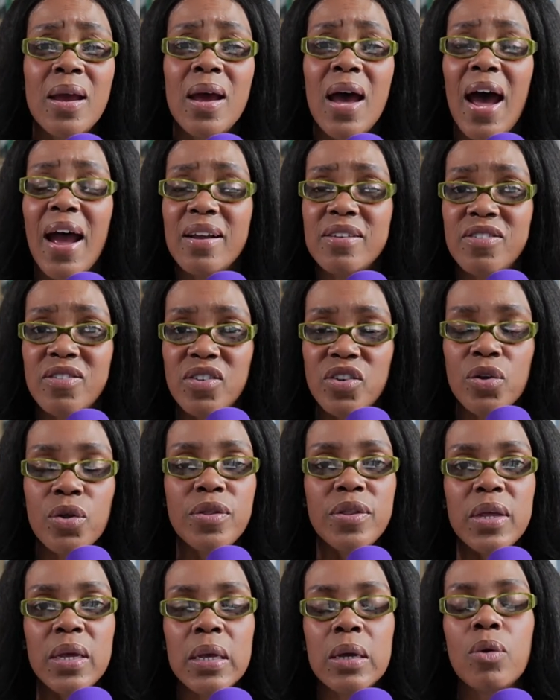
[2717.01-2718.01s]
I still
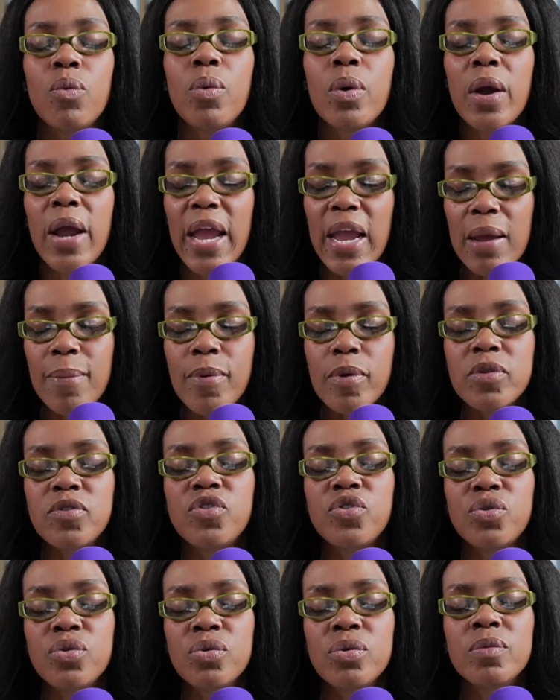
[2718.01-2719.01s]
think we're able
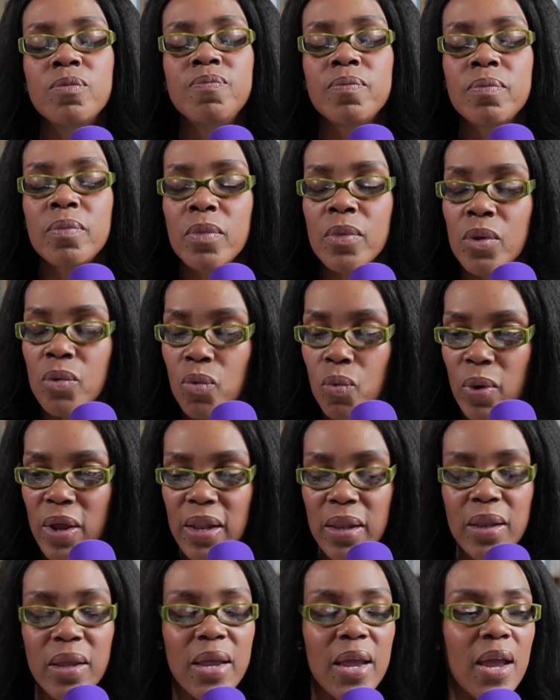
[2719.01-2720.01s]
to
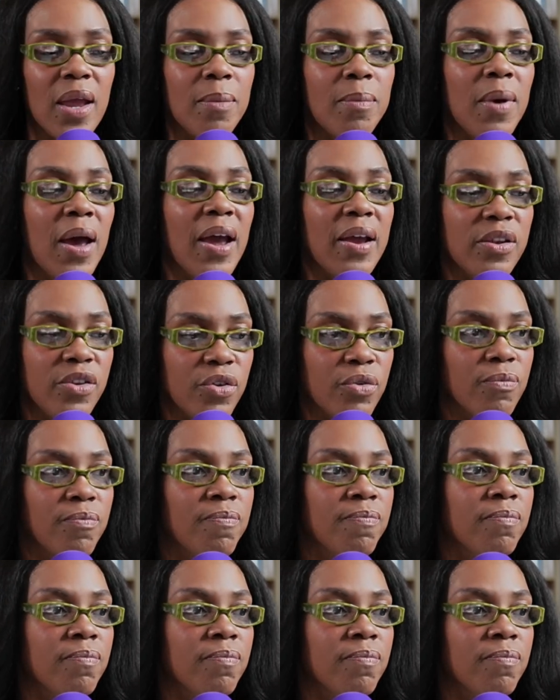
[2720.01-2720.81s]
win the game. I do.